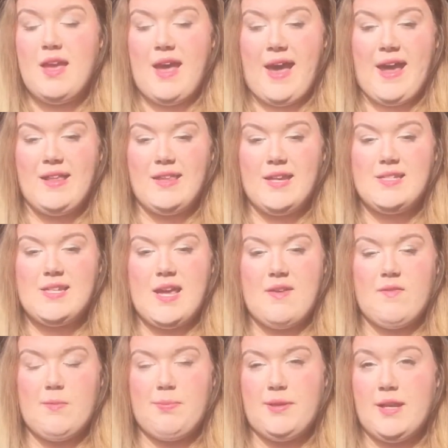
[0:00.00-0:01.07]
I like to
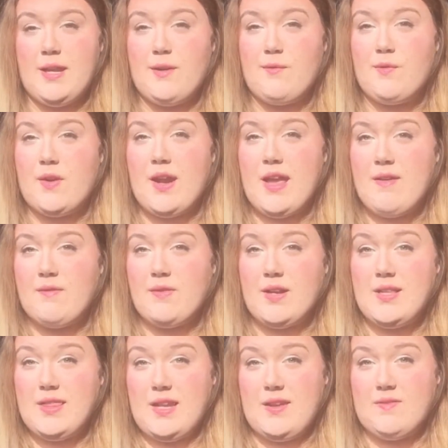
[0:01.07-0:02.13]
have a plan for
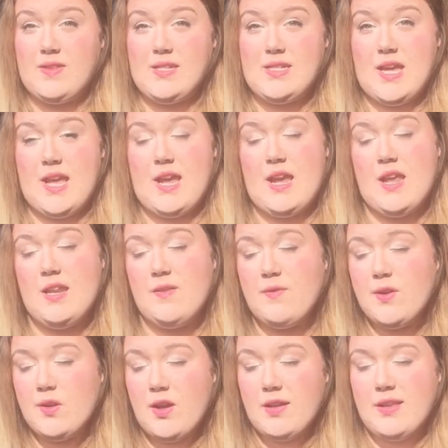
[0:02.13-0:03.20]
everything of the day, and if
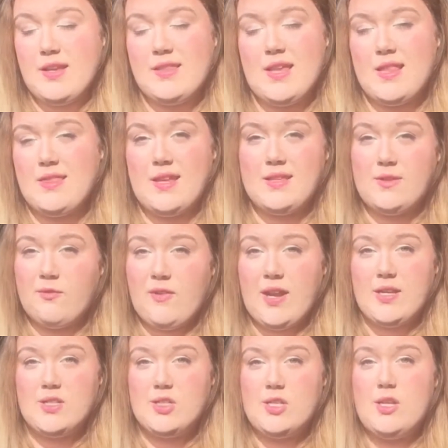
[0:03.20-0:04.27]
you're not like that, that's
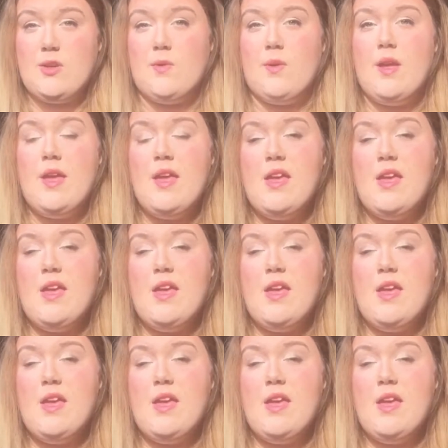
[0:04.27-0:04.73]
fine too,